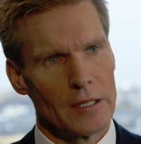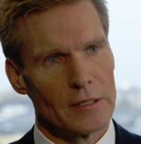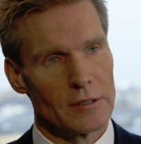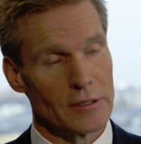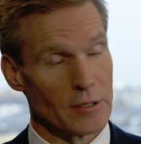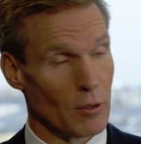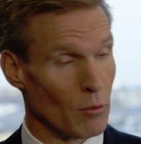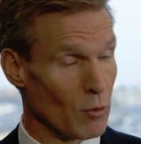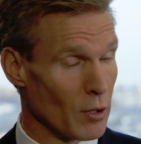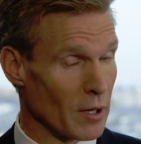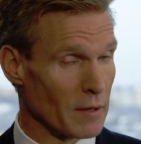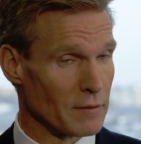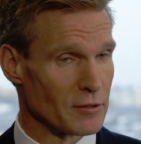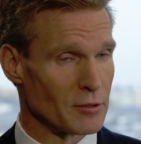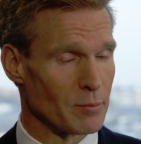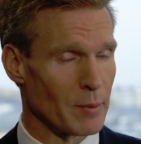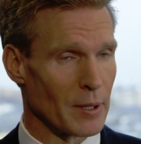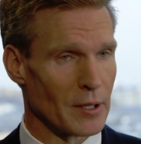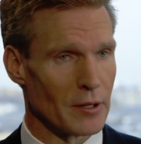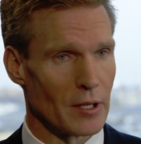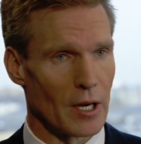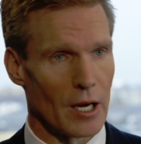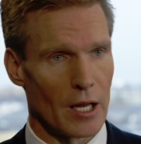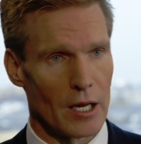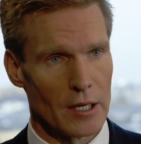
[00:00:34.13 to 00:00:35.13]
So what I've
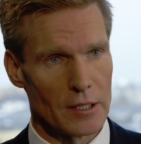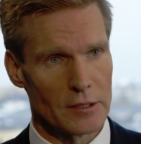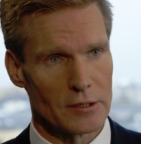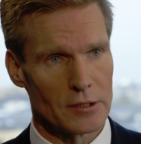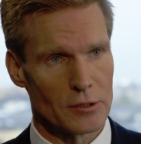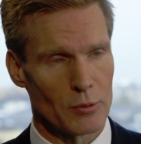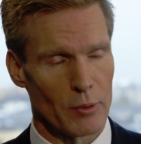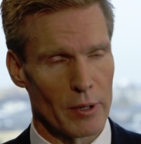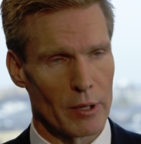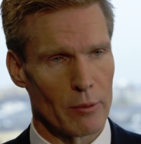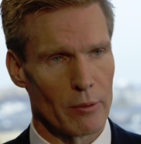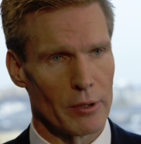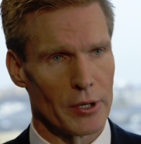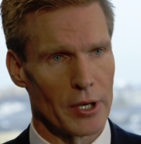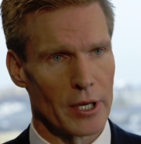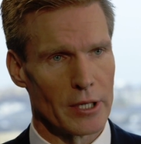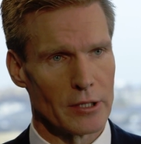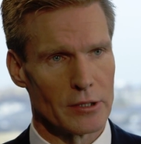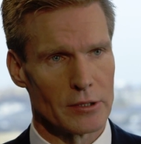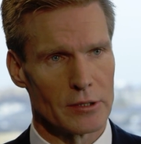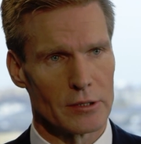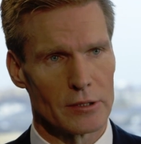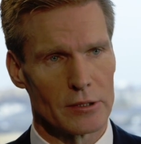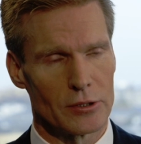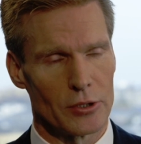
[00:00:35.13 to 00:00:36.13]
spent the last 21
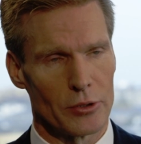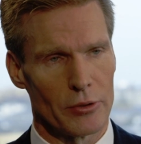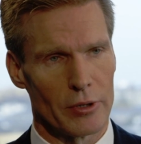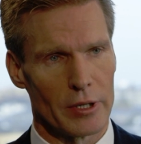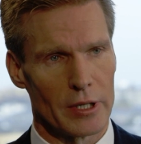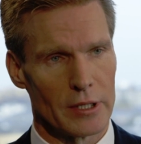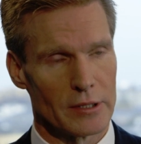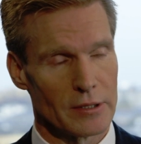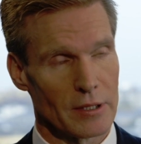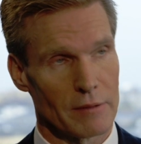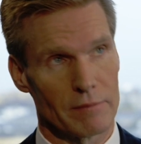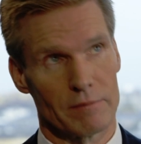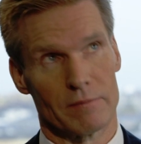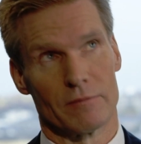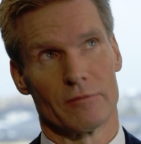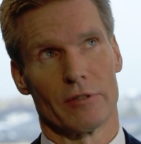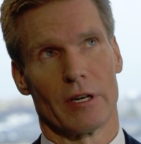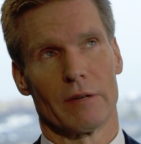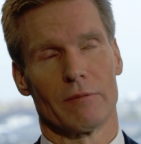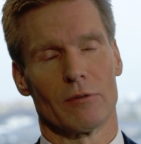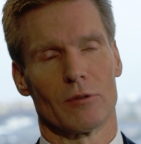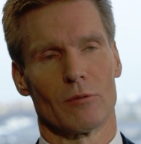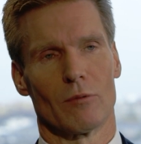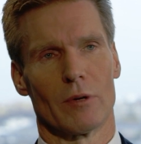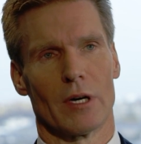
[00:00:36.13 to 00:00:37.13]
days doing is I've
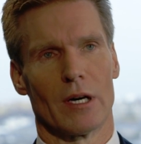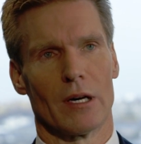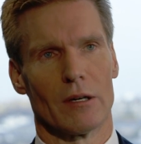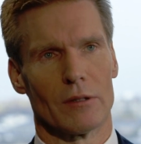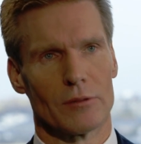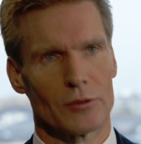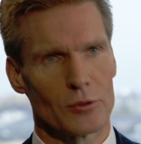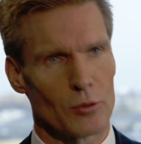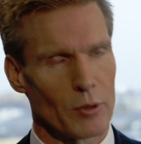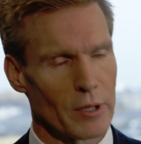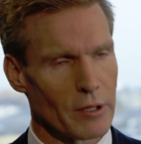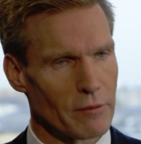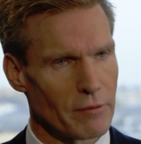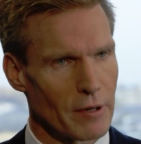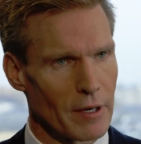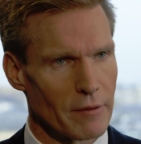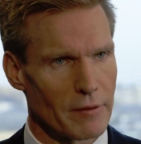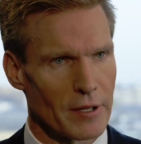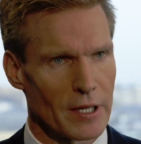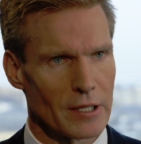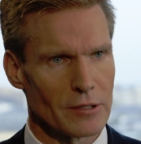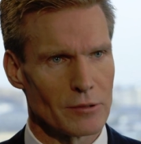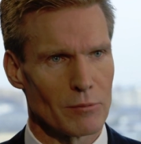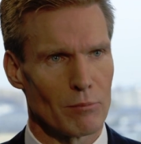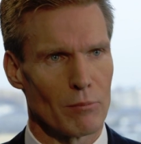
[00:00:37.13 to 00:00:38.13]
travelled,
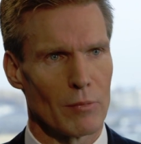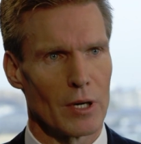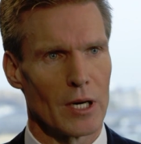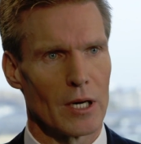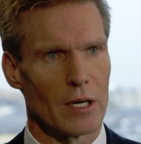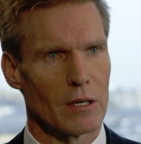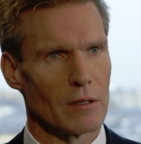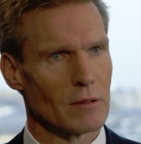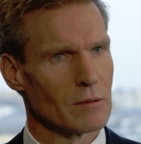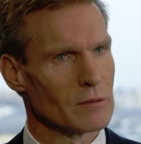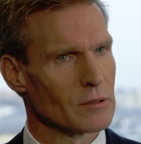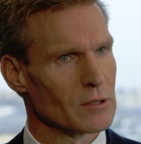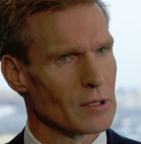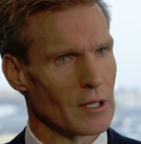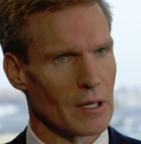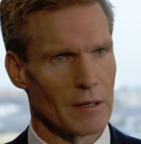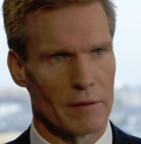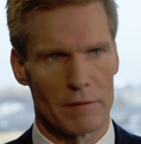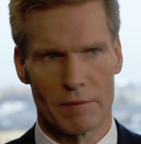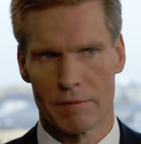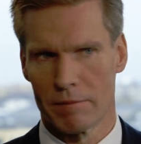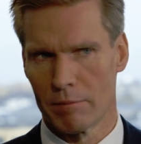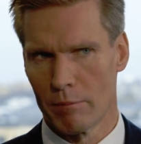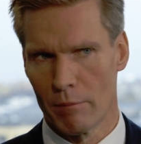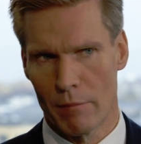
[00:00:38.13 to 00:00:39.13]
25,000 miles.
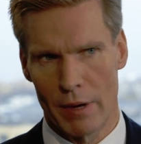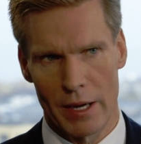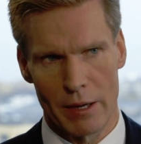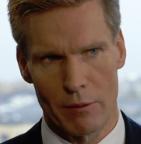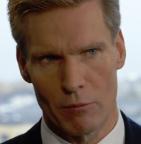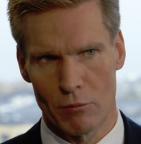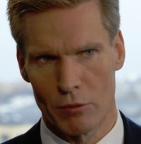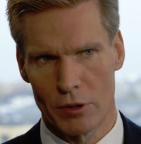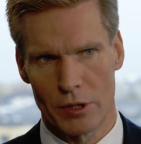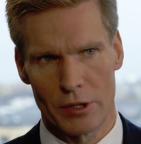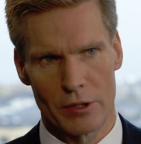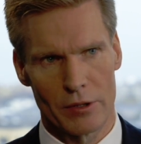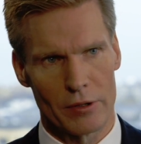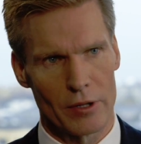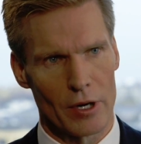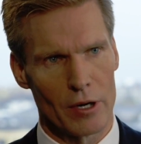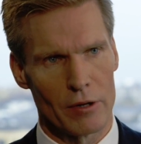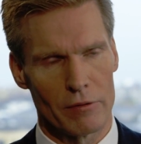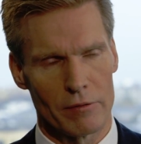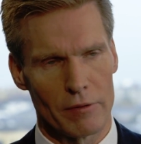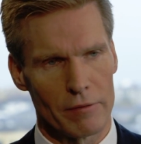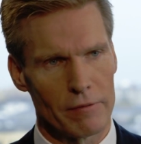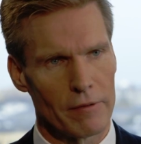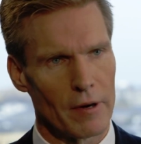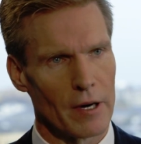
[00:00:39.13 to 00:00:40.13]
I've met with
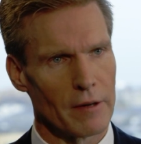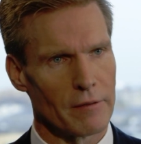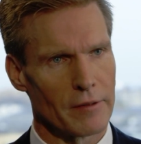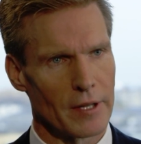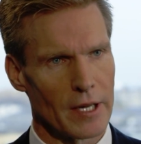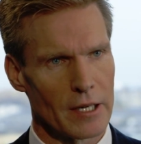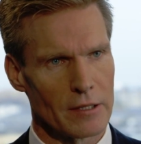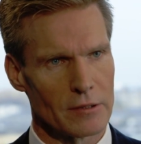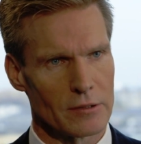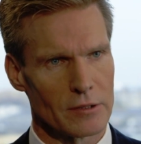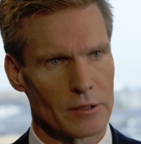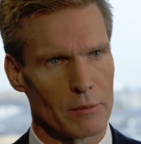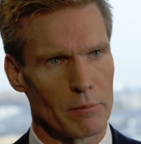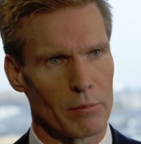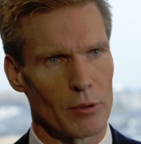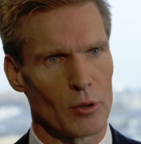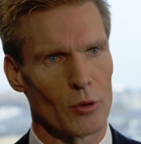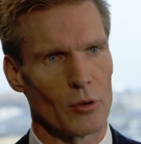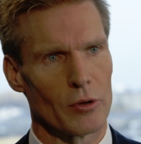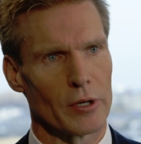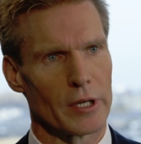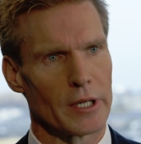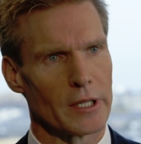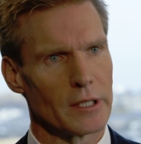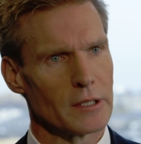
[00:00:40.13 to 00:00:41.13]
over 5,000
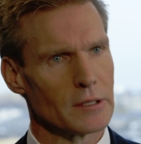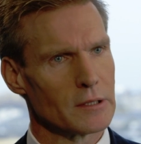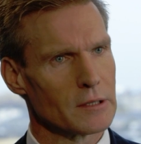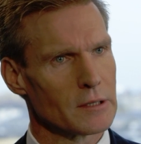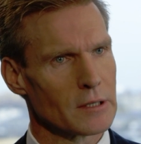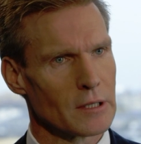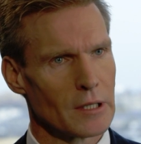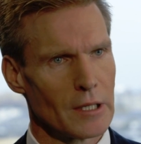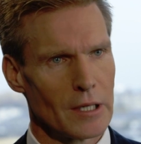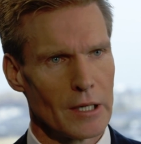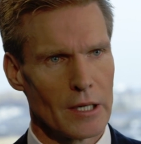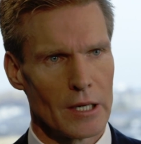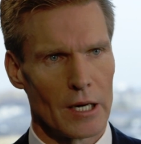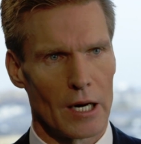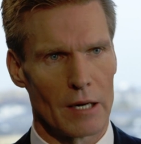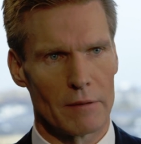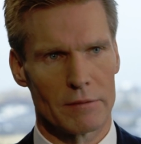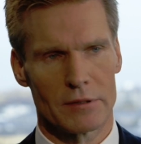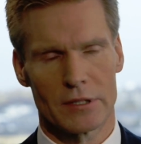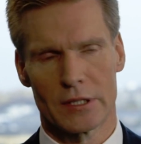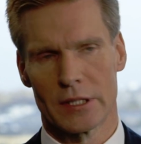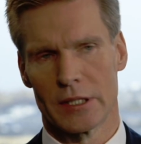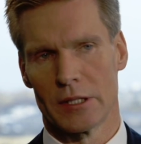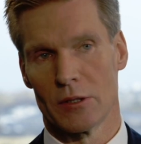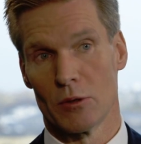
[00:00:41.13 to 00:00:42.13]
employees.
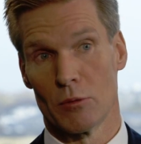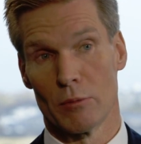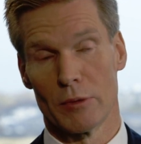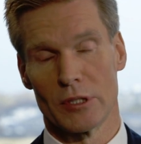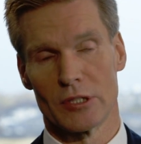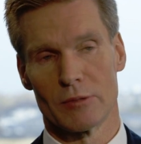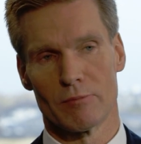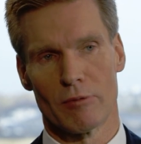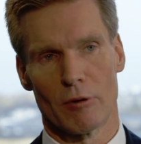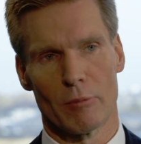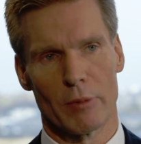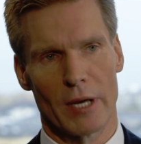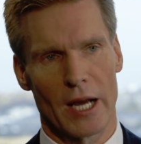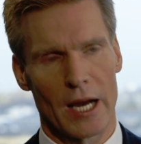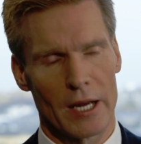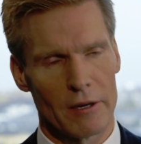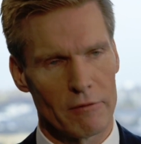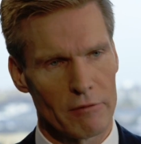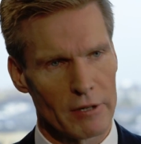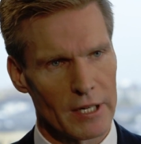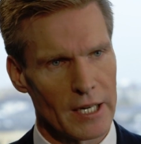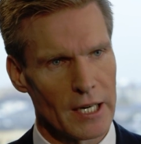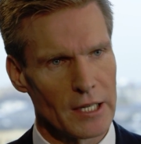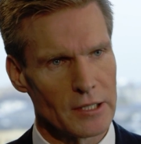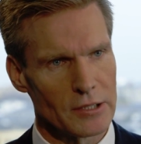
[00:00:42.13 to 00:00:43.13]
I've seen almost probably
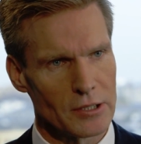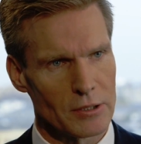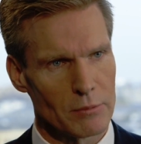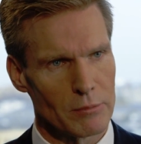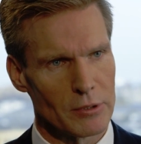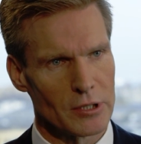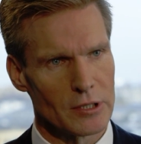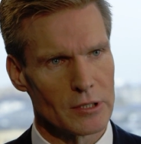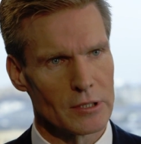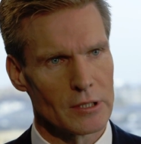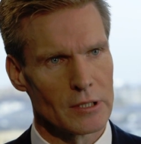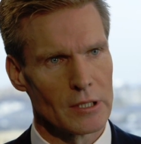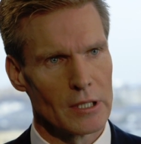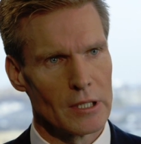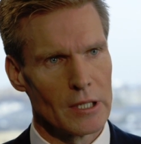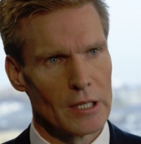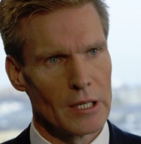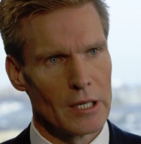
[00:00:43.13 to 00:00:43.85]
100 customers.